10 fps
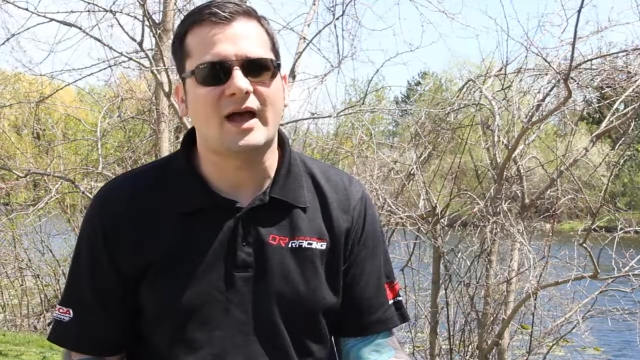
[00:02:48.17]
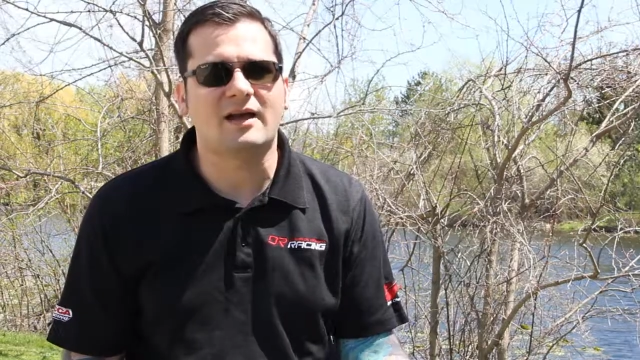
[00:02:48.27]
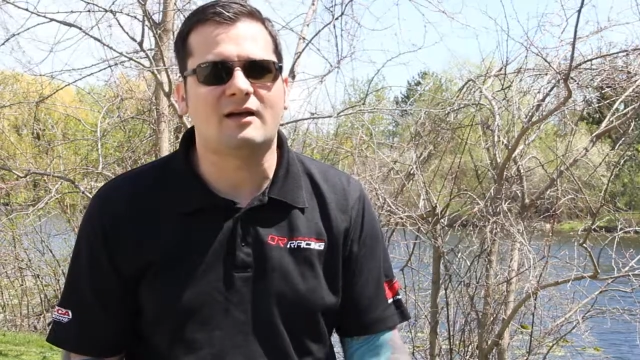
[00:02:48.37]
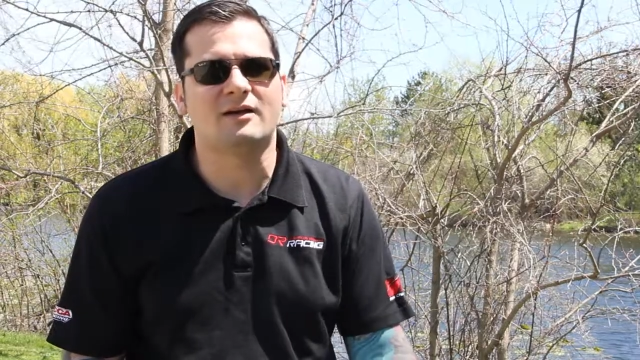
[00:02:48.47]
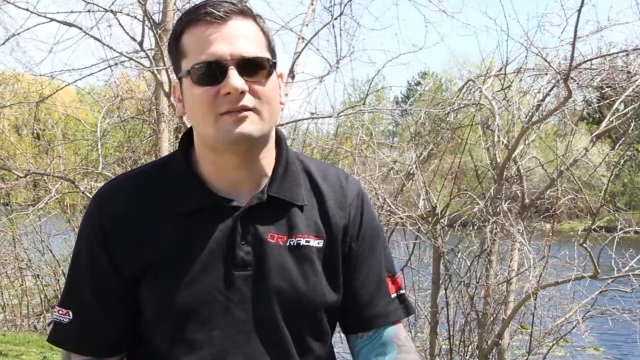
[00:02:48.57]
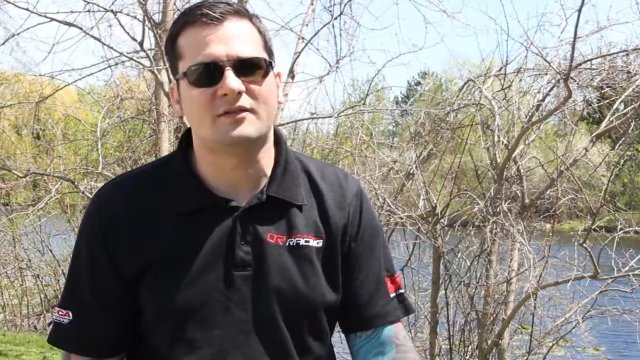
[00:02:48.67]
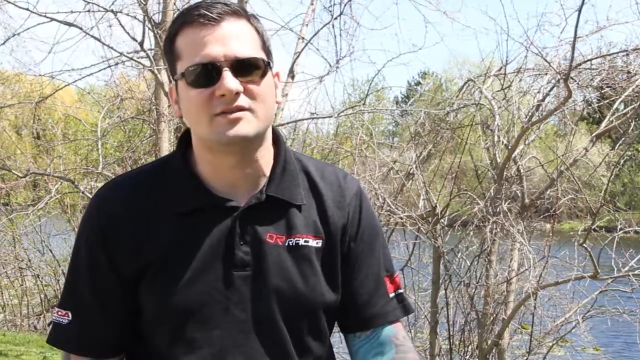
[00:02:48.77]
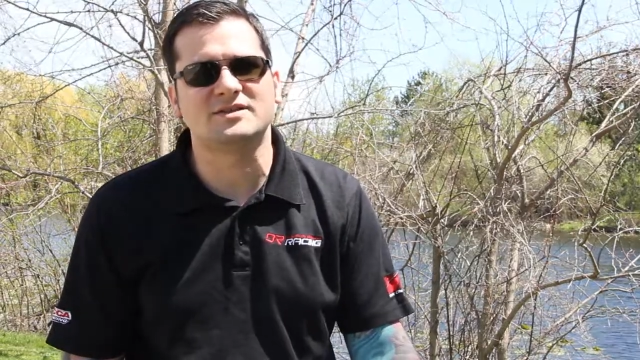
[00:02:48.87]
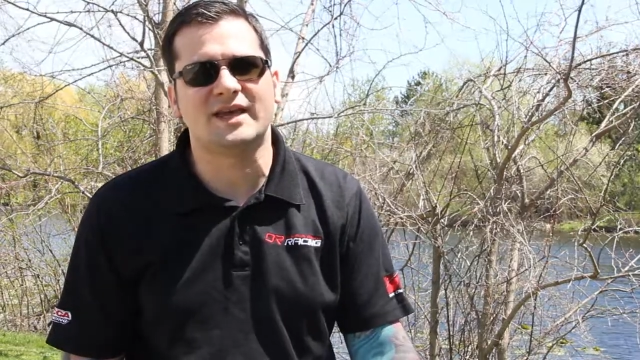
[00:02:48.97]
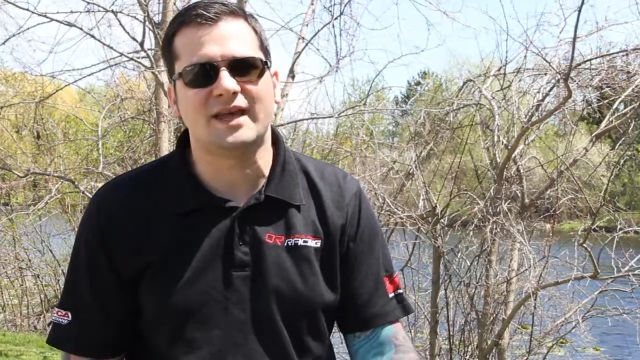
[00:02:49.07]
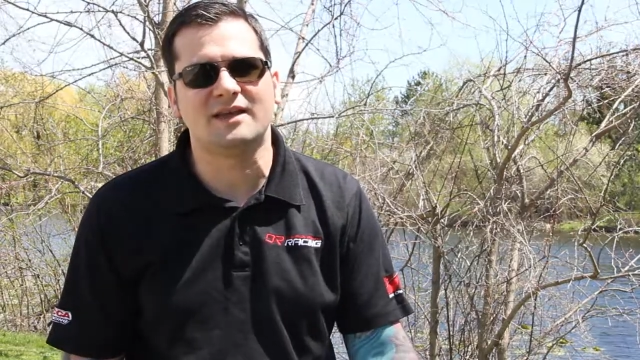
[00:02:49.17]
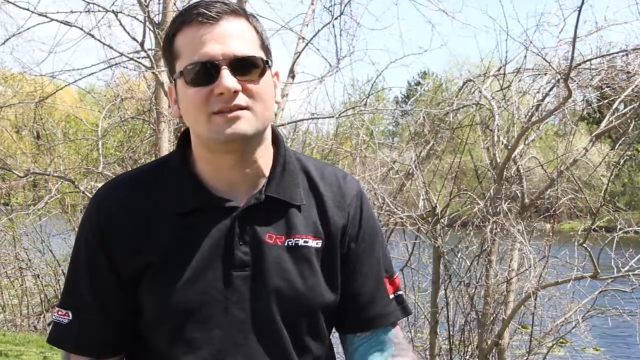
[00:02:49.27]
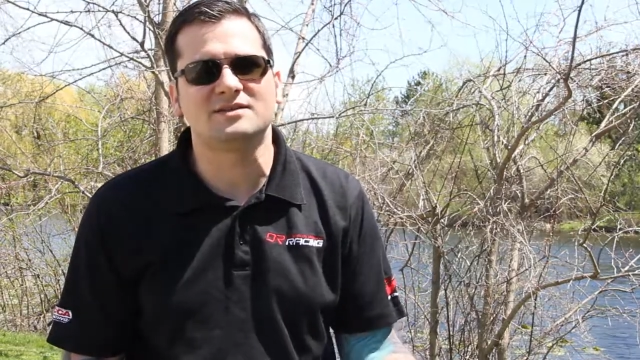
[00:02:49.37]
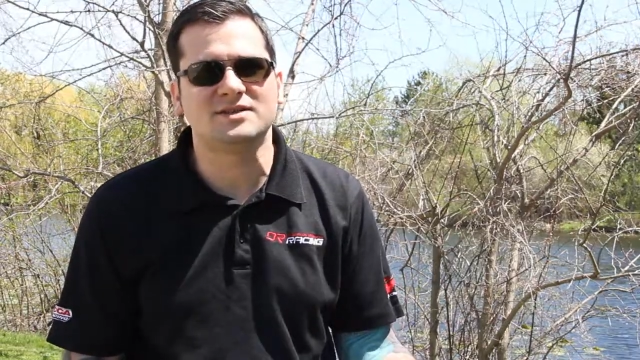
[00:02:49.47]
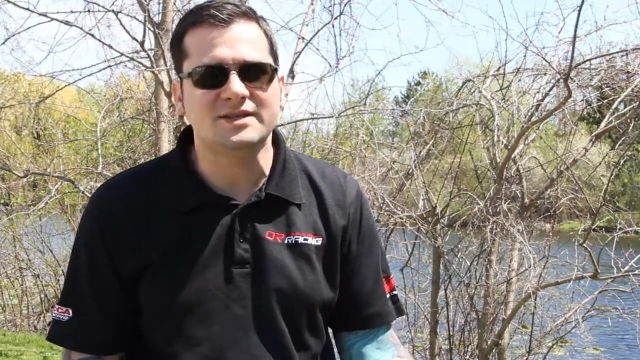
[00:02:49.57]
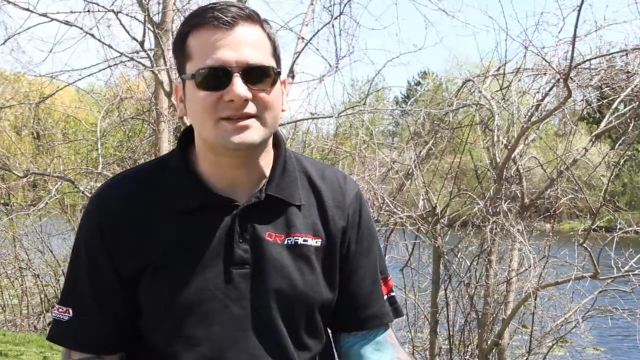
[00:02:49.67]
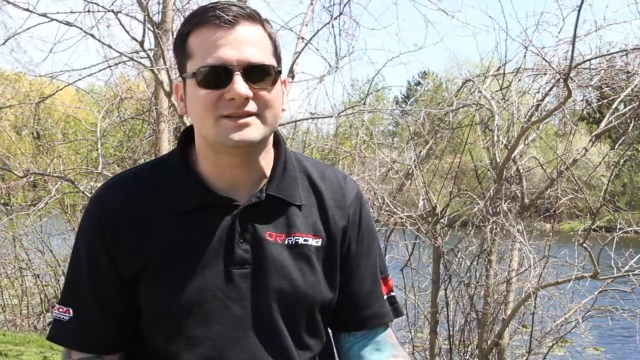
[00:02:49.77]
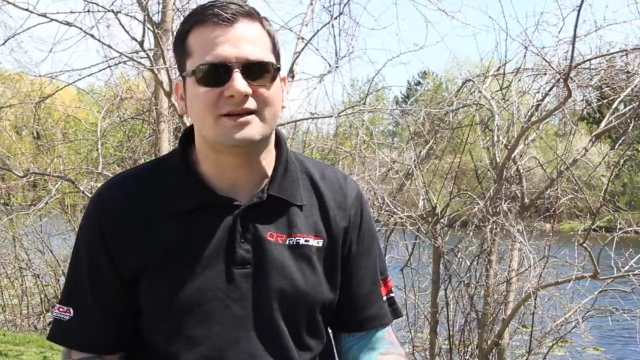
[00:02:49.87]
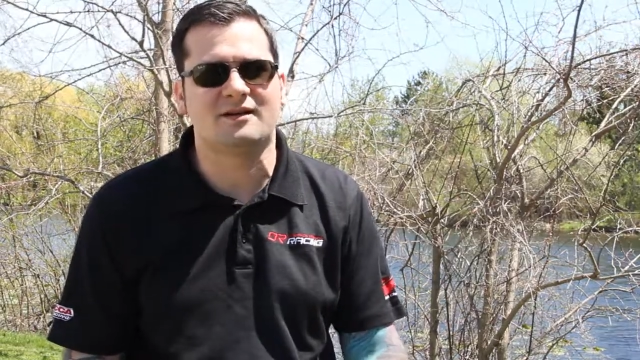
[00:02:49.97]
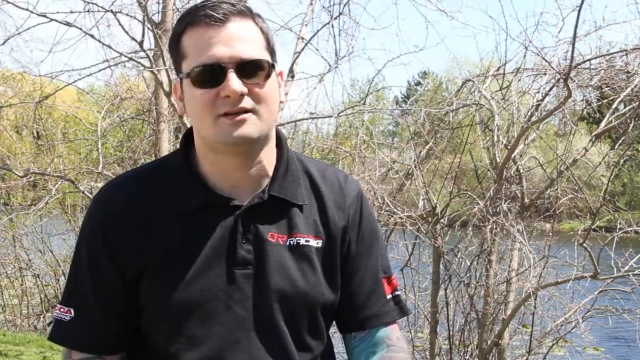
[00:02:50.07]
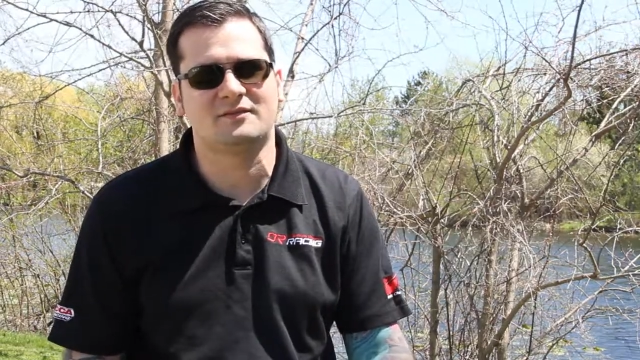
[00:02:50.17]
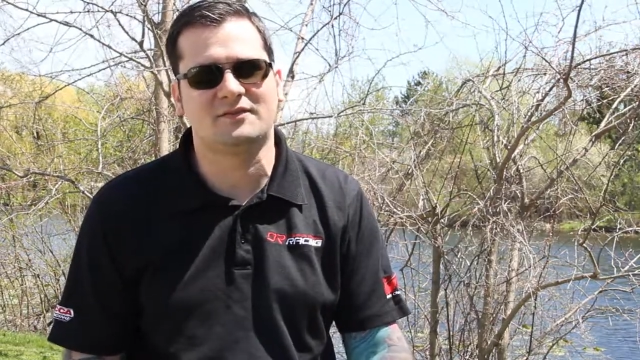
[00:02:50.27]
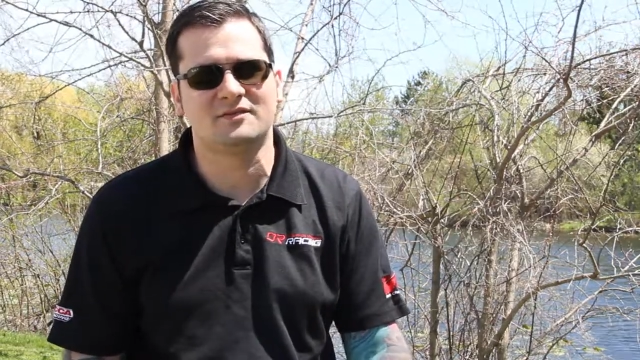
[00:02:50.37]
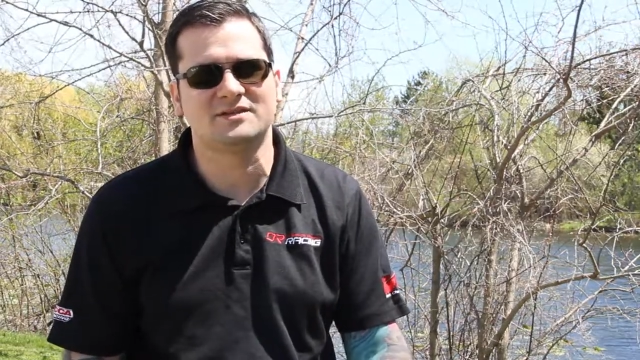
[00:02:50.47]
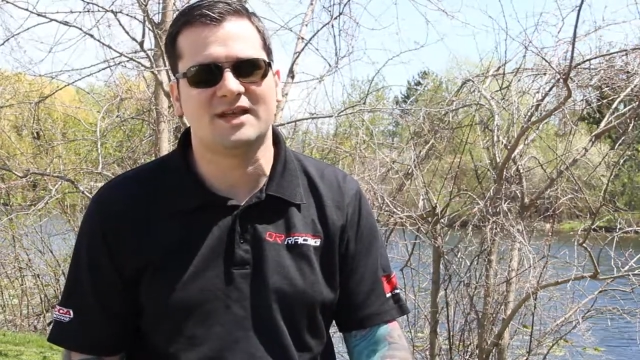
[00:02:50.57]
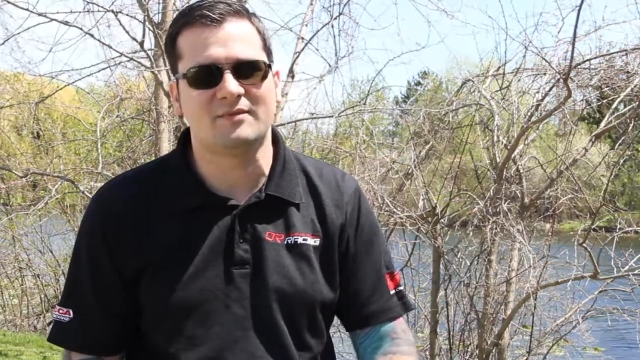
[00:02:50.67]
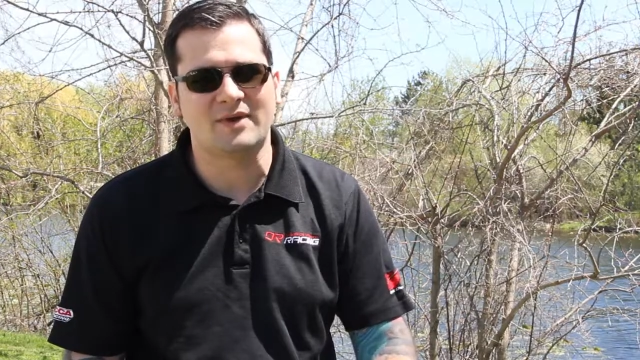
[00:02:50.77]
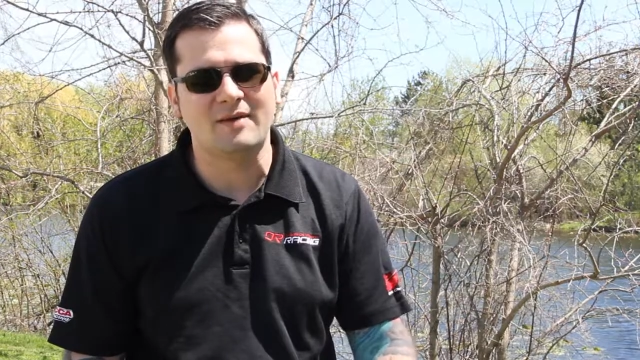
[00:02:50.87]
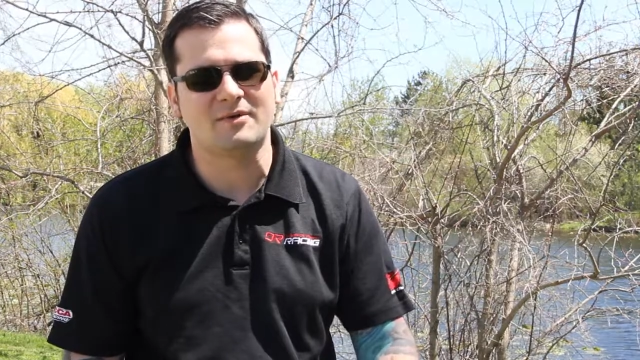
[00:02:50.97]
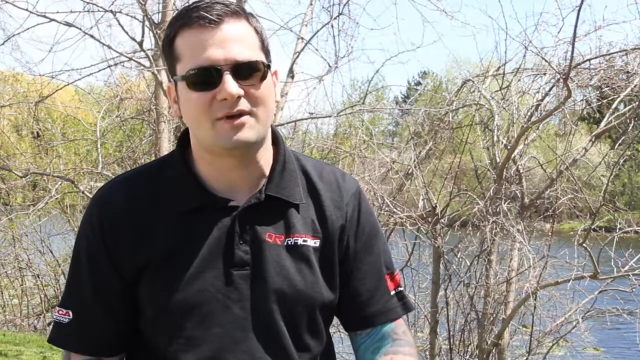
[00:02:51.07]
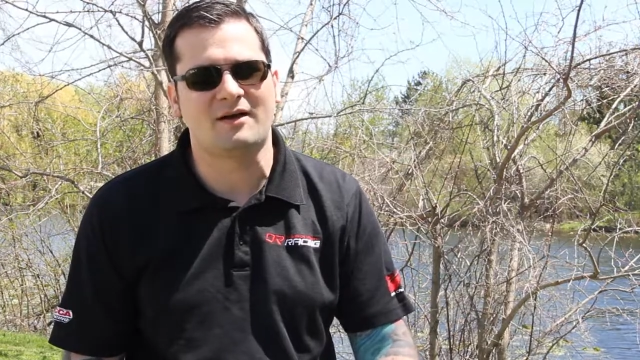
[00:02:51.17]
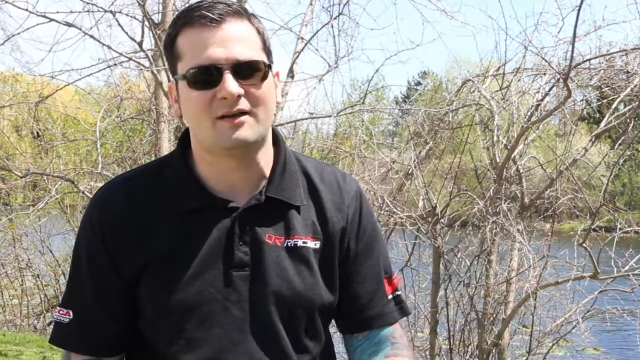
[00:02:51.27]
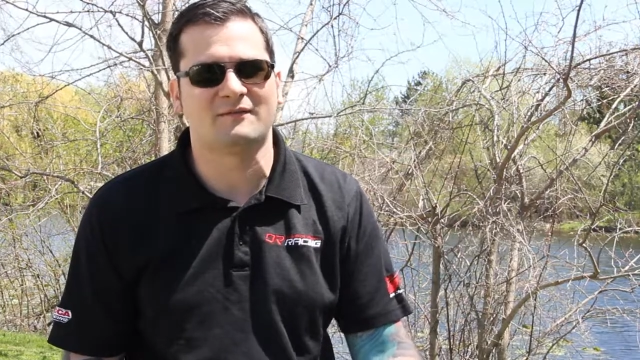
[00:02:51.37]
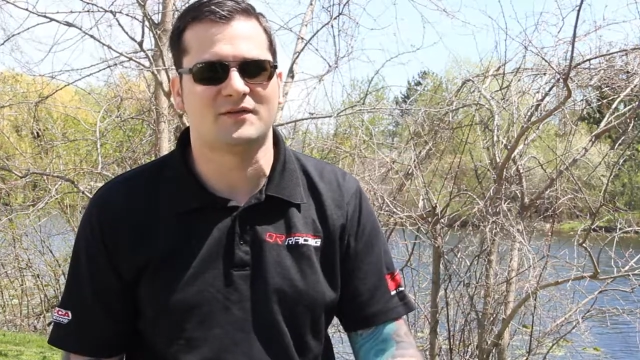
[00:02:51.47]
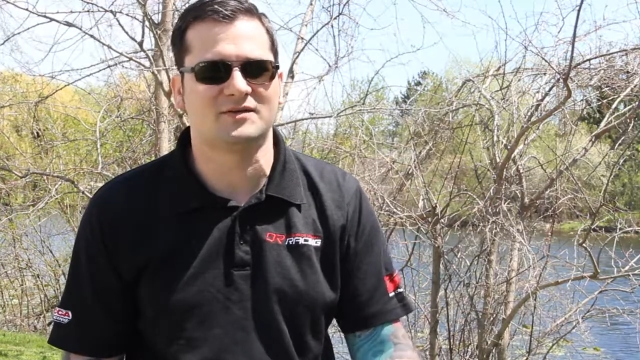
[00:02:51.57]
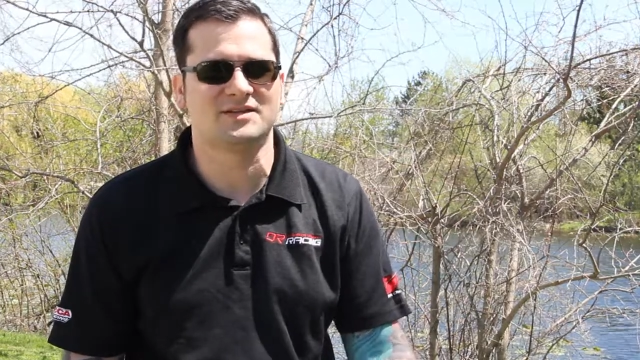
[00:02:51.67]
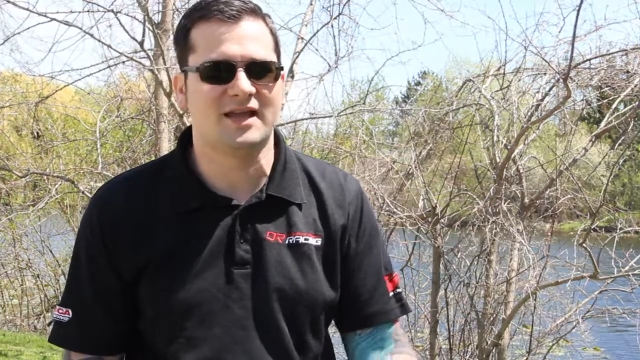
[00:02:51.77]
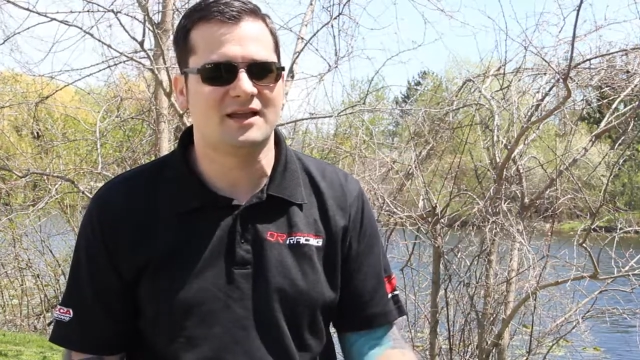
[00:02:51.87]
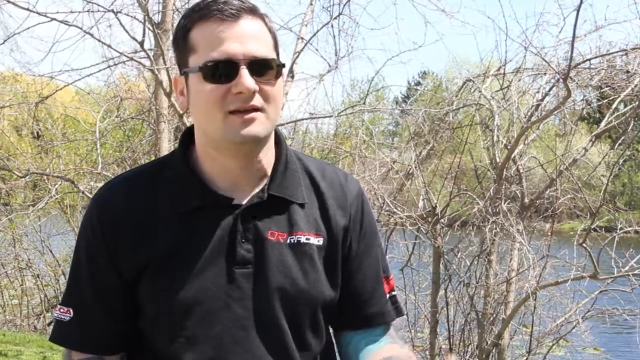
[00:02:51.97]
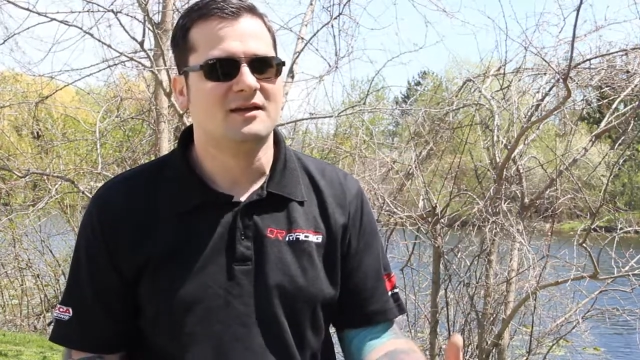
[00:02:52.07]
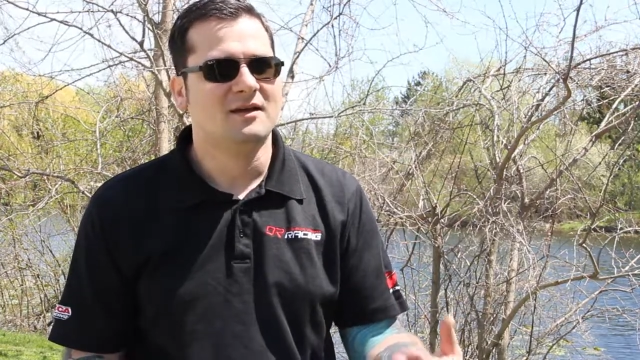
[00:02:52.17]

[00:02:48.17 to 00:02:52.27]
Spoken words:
I call it our first date. She doesn't call it our first date, but I'm going to call it our first date.